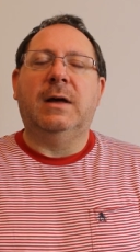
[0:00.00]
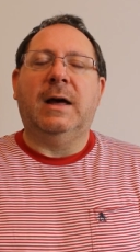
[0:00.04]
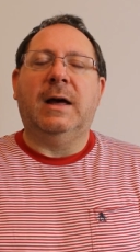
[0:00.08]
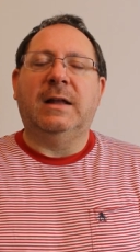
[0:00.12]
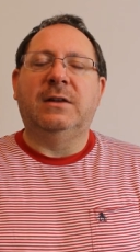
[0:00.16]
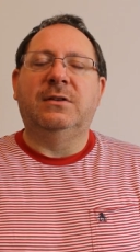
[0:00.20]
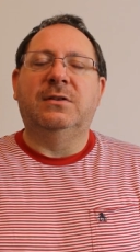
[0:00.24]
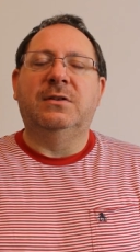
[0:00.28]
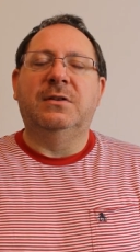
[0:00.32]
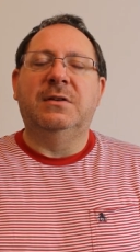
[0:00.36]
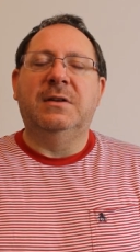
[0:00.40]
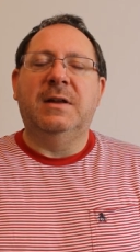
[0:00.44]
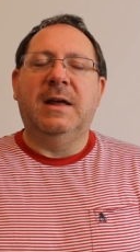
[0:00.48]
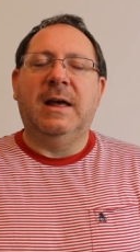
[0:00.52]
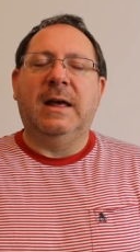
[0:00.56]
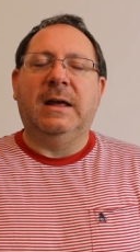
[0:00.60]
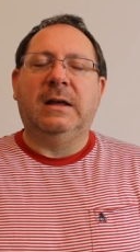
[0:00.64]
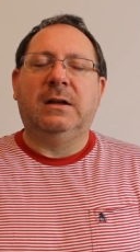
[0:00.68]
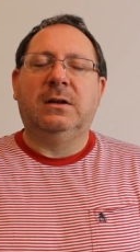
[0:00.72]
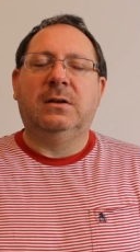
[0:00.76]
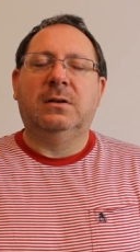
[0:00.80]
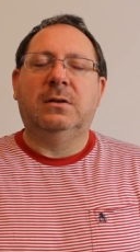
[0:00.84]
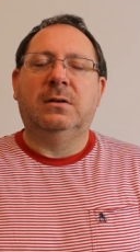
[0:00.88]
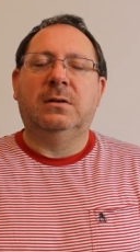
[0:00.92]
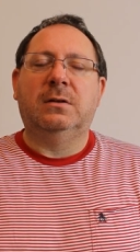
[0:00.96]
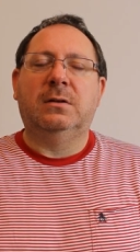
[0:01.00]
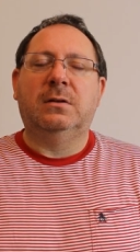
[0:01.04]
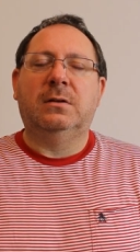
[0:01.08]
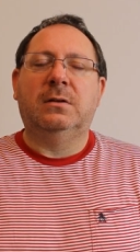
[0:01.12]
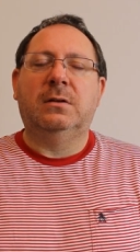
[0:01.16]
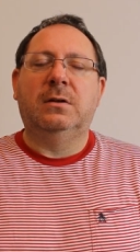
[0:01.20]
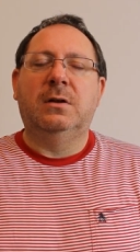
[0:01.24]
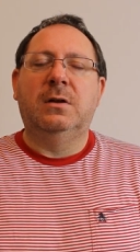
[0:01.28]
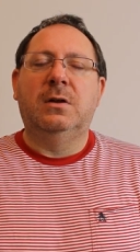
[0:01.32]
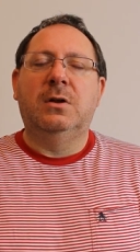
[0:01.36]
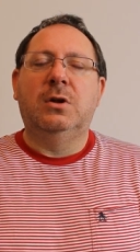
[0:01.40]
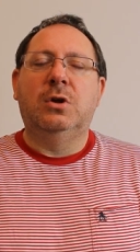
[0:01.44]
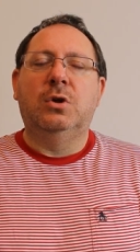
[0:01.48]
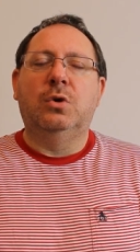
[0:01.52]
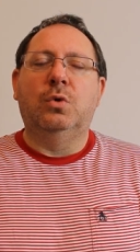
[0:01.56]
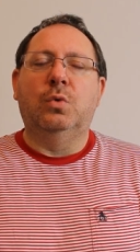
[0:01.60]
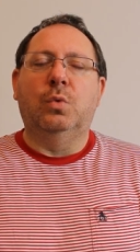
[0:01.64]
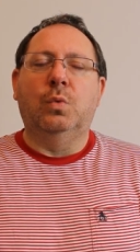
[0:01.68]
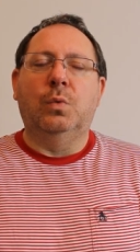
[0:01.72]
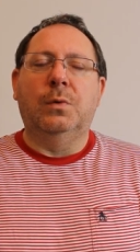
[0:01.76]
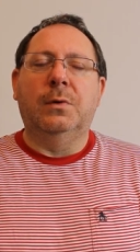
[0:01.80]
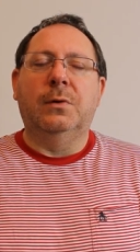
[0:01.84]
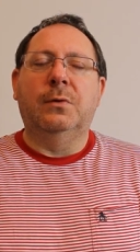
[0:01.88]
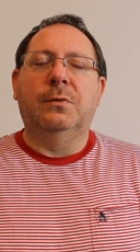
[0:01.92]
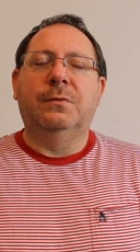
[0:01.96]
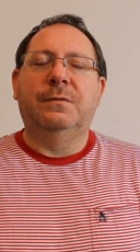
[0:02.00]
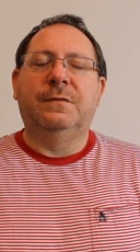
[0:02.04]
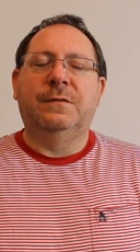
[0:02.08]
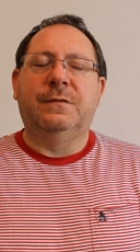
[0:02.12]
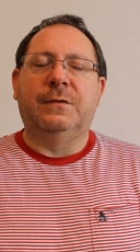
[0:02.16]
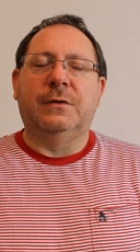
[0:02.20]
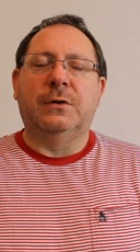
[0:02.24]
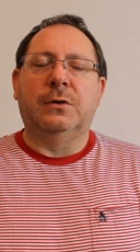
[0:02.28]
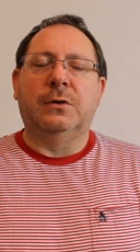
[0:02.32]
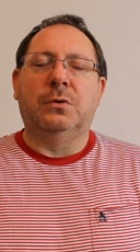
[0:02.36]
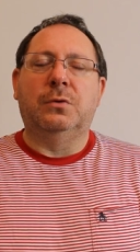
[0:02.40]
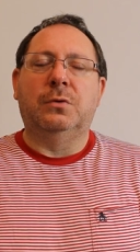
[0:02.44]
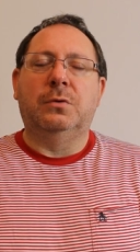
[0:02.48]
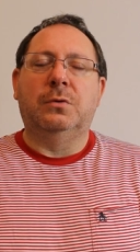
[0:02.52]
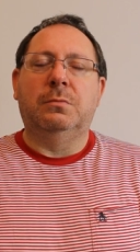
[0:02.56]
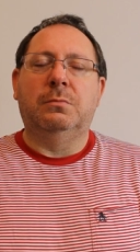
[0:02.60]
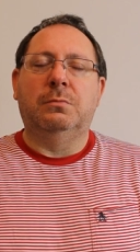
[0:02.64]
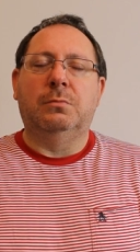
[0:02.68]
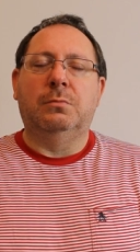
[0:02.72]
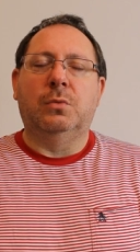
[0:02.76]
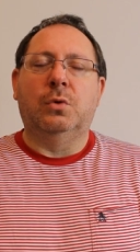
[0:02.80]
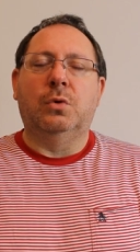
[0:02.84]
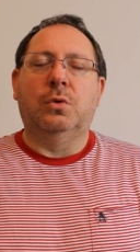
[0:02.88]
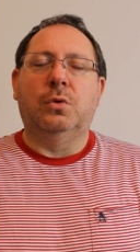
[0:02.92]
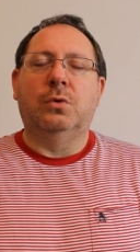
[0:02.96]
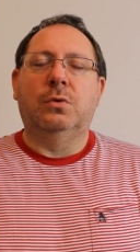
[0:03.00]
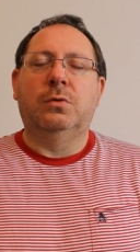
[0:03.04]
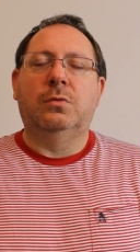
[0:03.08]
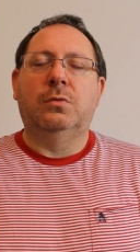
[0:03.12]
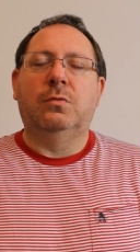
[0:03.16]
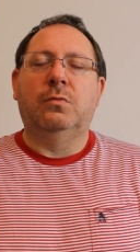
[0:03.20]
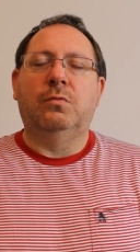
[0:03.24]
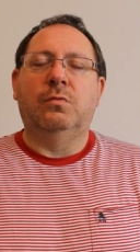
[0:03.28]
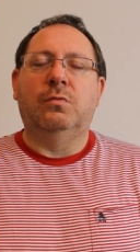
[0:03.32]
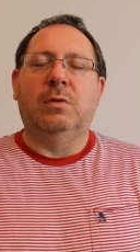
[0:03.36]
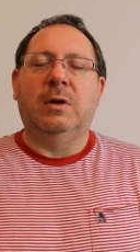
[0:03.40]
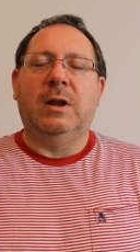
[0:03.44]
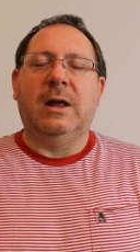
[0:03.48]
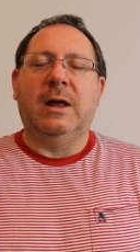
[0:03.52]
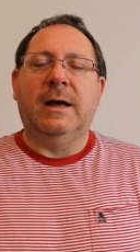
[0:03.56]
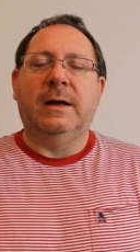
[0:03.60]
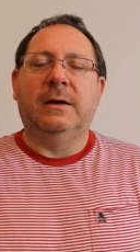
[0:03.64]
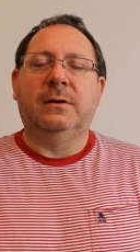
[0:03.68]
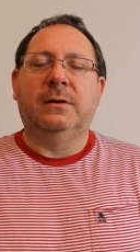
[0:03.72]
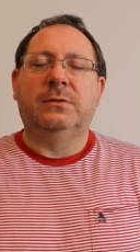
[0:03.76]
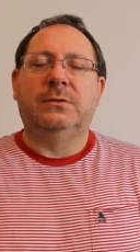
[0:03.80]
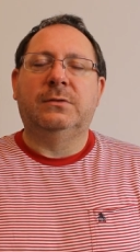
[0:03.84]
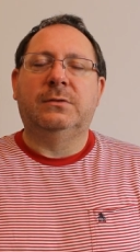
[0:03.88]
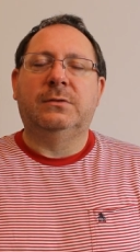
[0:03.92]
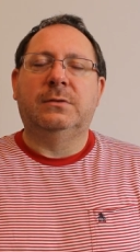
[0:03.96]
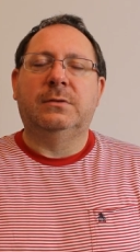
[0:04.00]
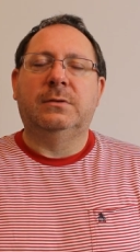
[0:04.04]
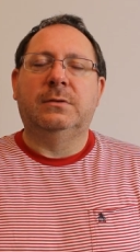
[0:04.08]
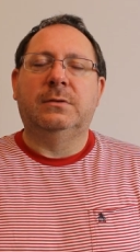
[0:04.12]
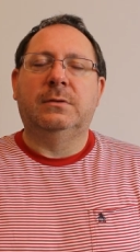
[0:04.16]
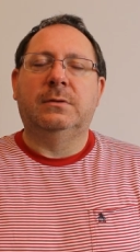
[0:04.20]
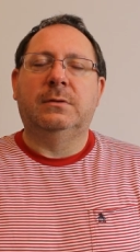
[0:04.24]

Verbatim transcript: and neck will feel more relaxed.